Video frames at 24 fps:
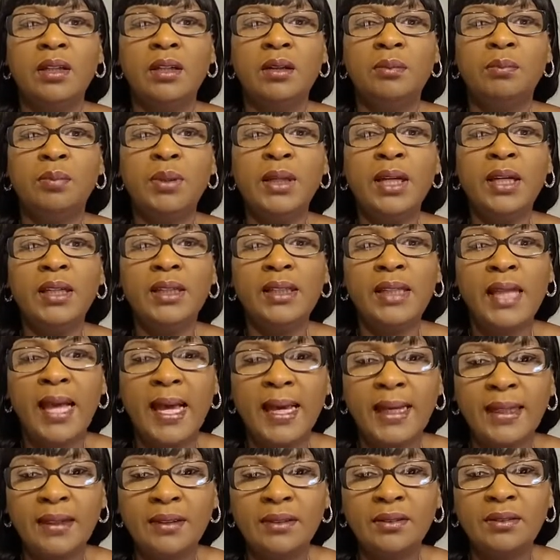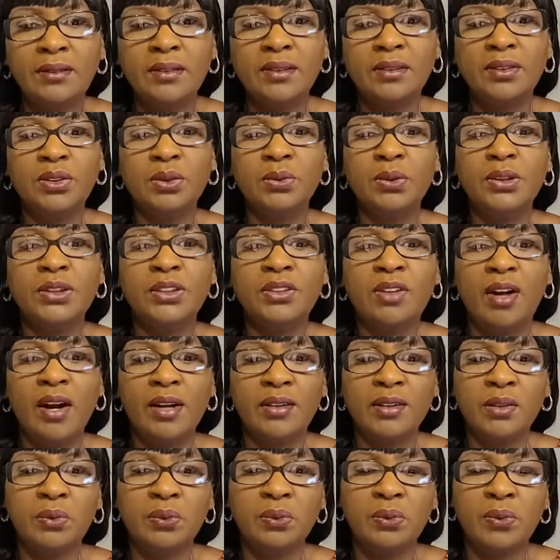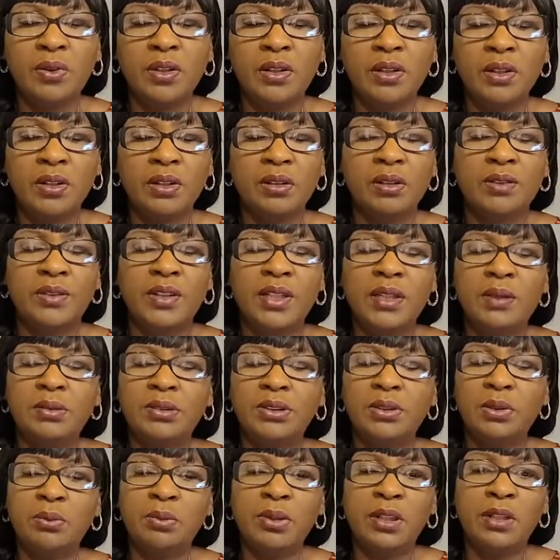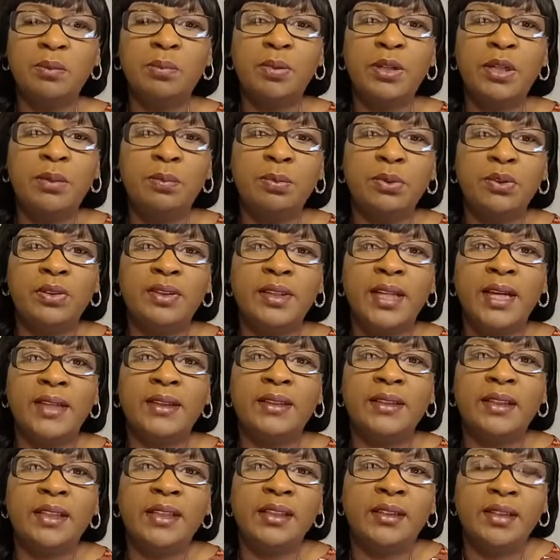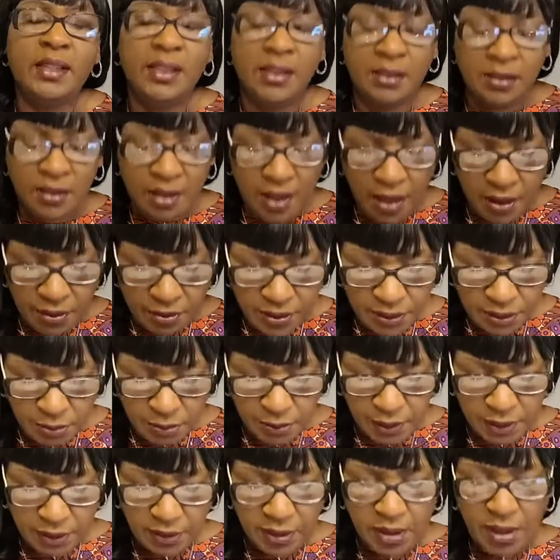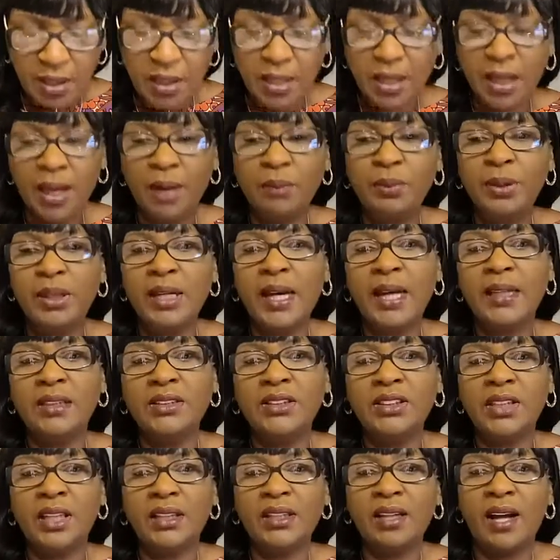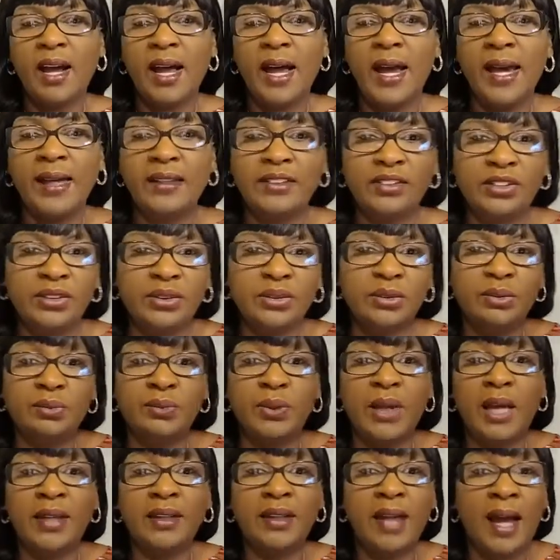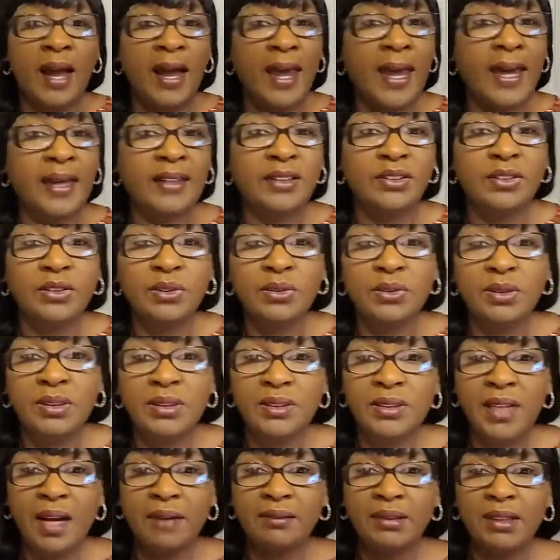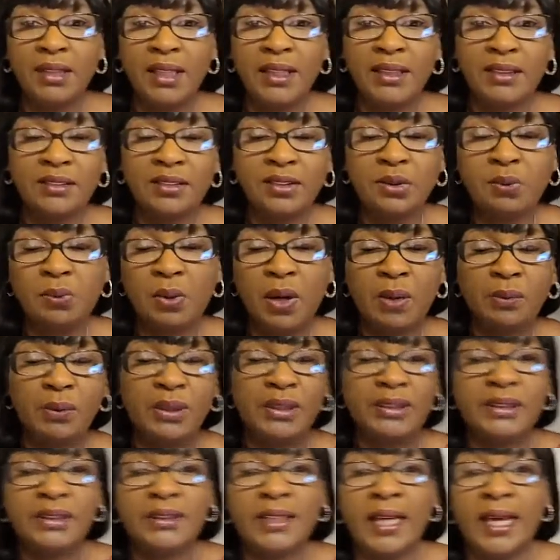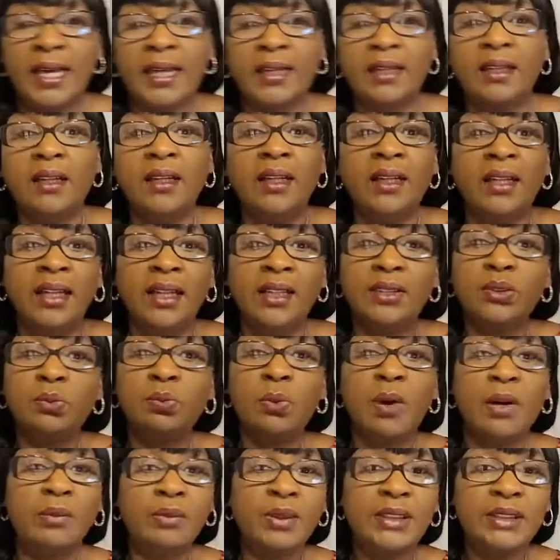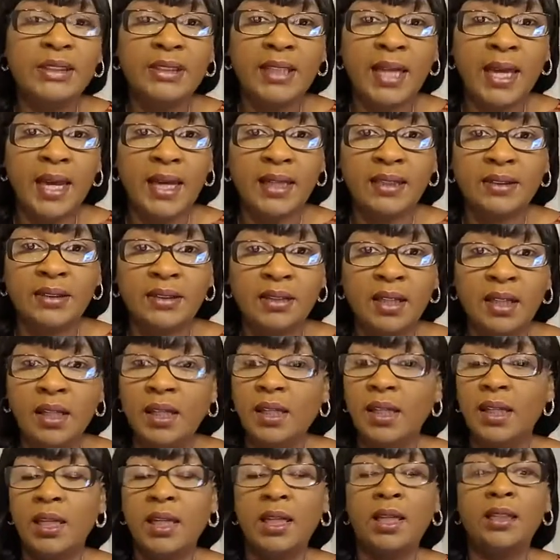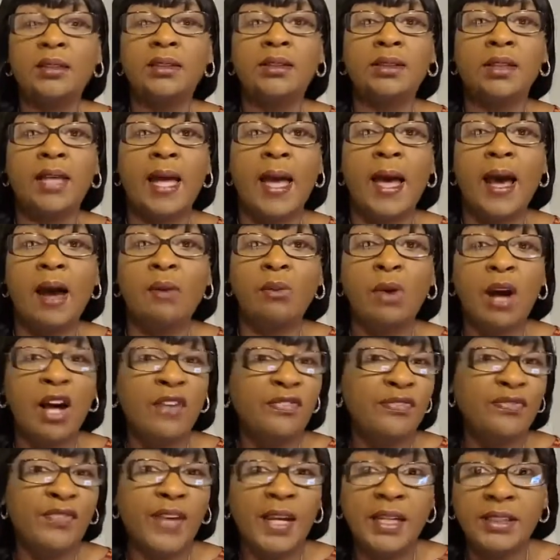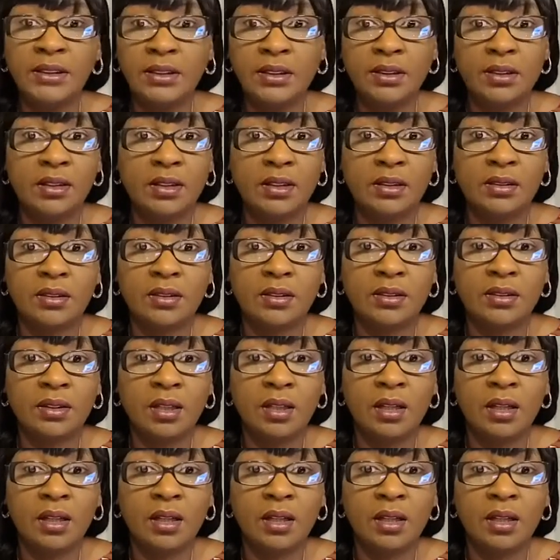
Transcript: Be a light to a darkened world. There are so many people that need the encouragement. And we got to check our attitude. And our attitude is not related to what we say. It's what we text. It's how our face looks.